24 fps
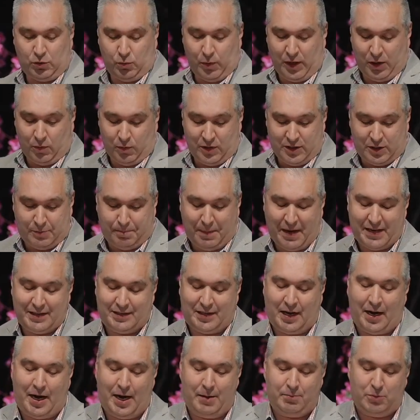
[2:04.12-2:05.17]
week, we spent
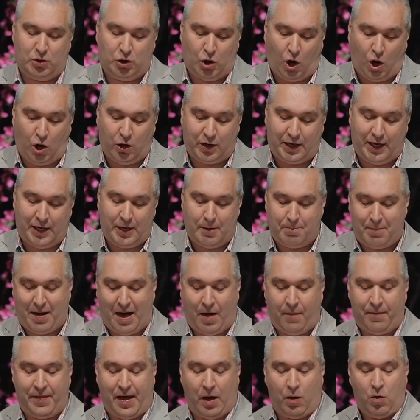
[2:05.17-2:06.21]
time talking
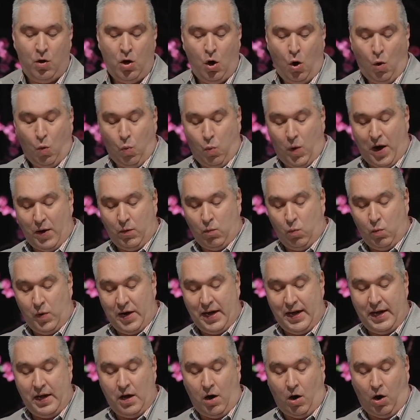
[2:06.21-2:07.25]
about that when
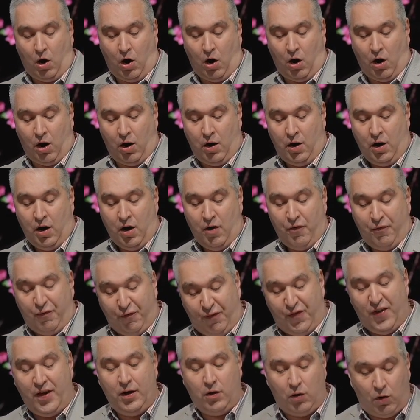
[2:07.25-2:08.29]
we are
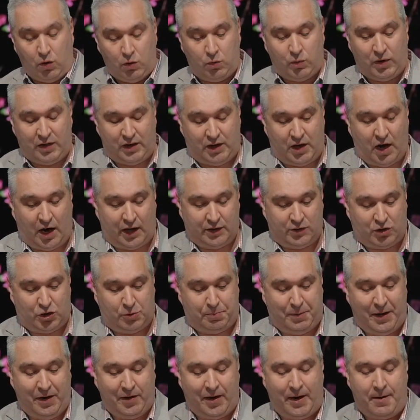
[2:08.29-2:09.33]
filled with God's
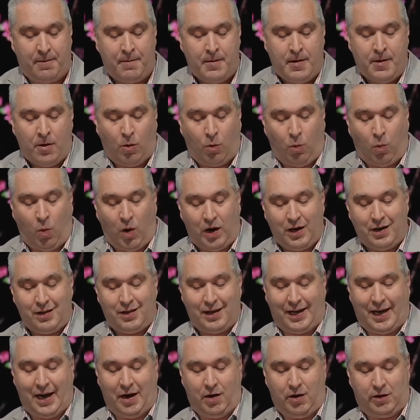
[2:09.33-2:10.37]
Spirit, one of the
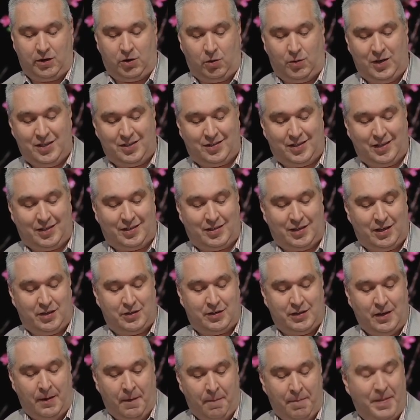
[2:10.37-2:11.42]
characteristics is
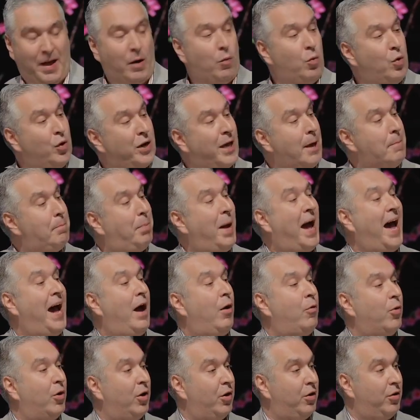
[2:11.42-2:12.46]
that we'll get
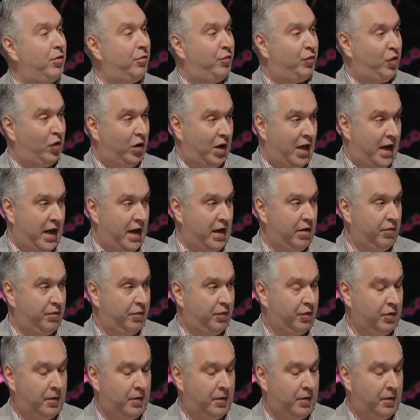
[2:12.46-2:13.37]
power for life.